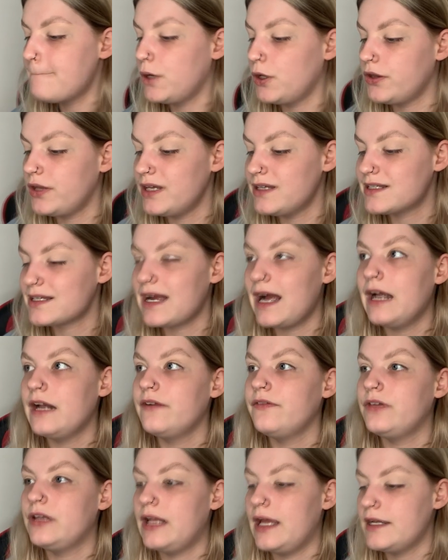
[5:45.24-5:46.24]
But this
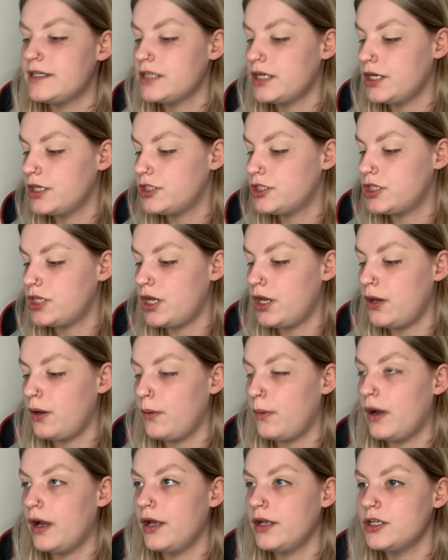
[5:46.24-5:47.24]
kind of led her
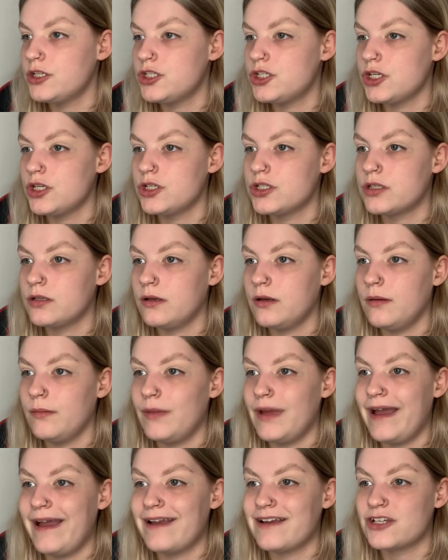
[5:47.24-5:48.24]
to do
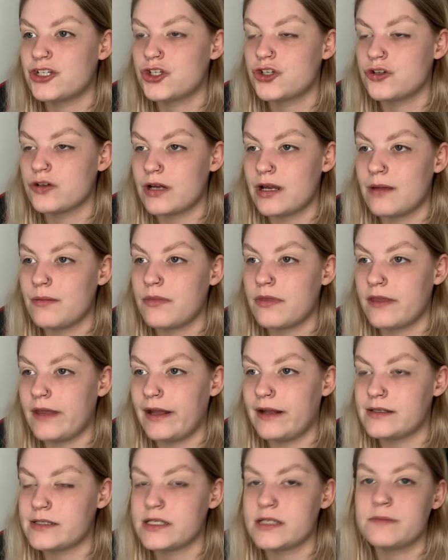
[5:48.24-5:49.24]
some extreme
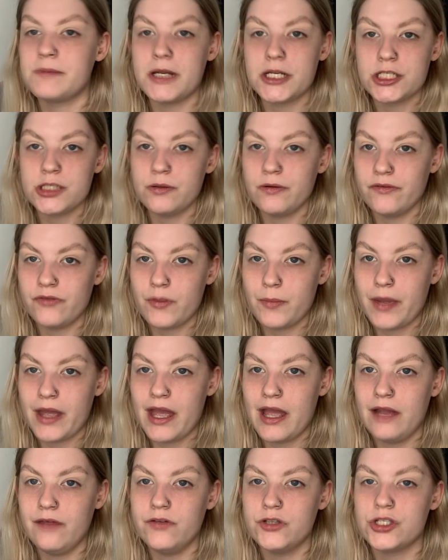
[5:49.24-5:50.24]
things, especially with the
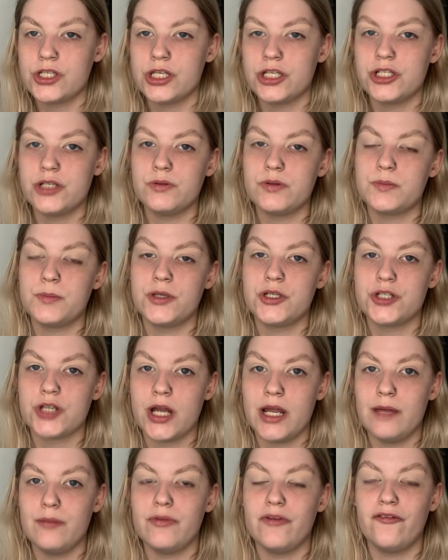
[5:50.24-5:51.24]
behaviours that she was
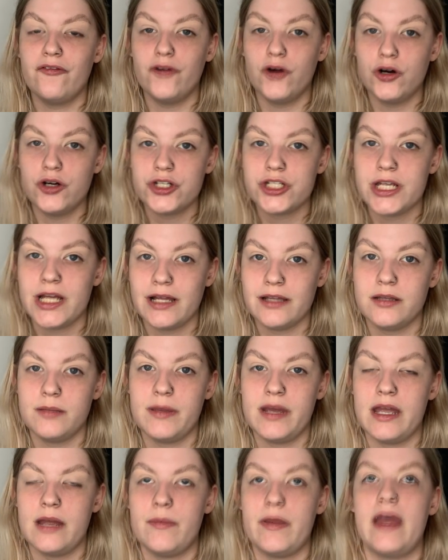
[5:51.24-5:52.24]
portraying before she had
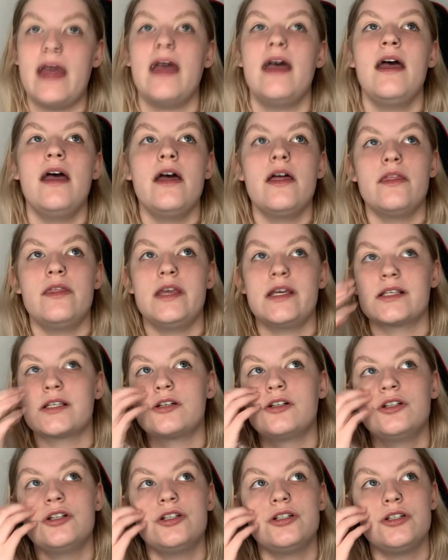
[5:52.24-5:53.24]
the baby.
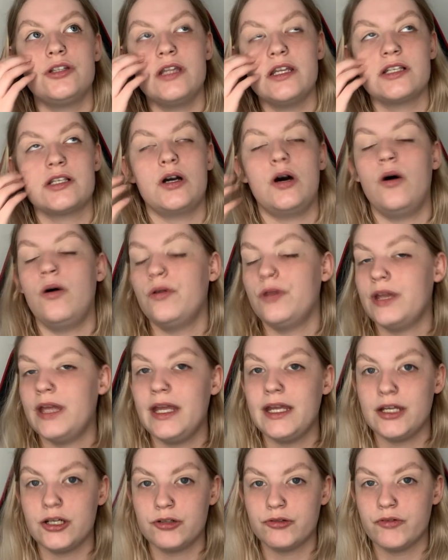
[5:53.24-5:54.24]
This
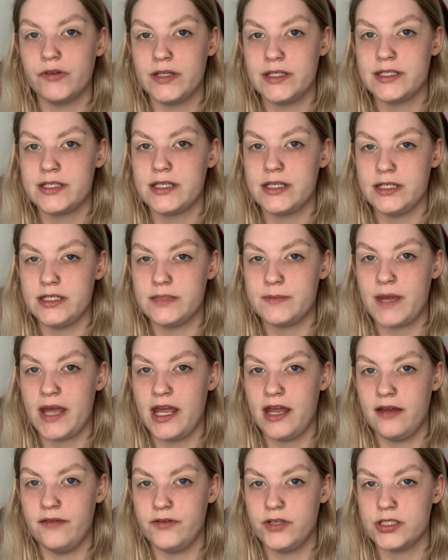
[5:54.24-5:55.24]
only increased these
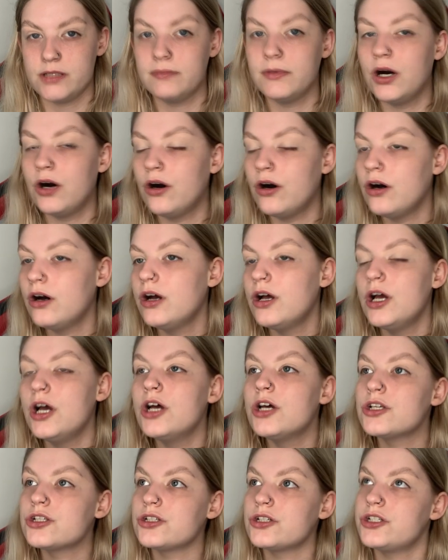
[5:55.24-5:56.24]
behaviours more.
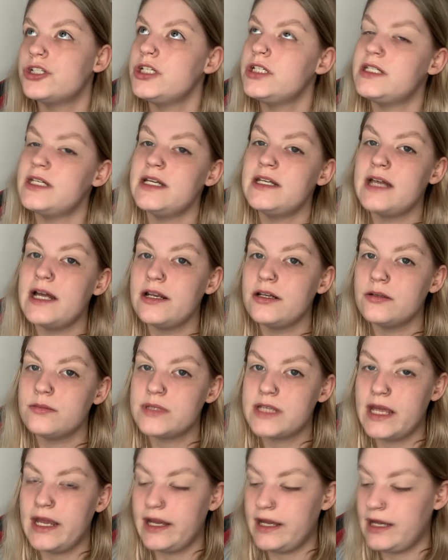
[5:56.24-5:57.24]
So she did end
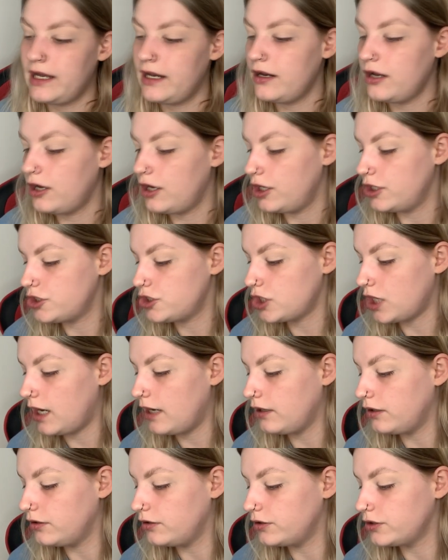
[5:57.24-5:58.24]
up taking her
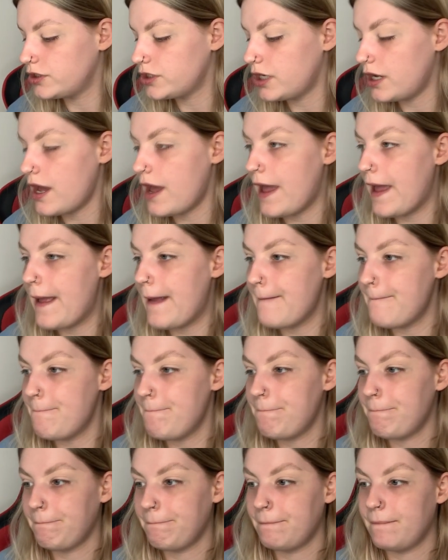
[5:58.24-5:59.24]
child
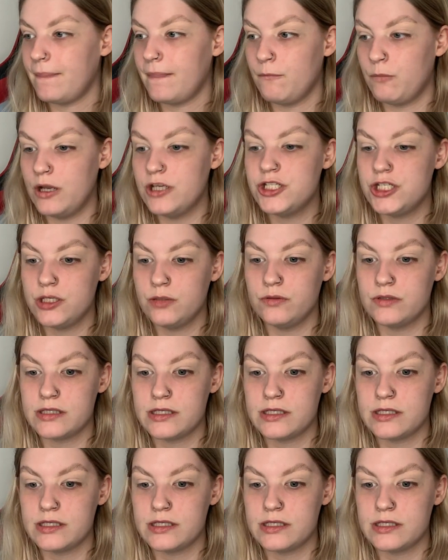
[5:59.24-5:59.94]
when she